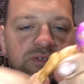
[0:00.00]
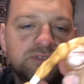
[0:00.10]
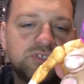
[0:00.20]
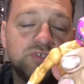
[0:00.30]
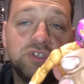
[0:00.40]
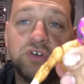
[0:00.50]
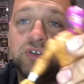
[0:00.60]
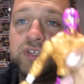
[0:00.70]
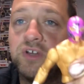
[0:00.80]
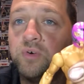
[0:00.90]
Certainly
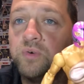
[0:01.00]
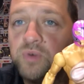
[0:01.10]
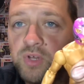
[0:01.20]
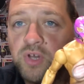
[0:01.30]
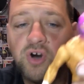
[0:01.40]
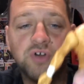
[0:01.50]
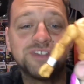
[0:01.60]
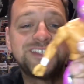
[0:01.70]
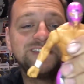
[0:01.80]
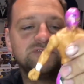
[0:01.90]
not, you know, on
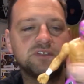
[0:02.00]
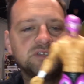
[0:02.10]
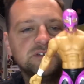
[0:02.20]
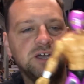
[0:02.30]
TV.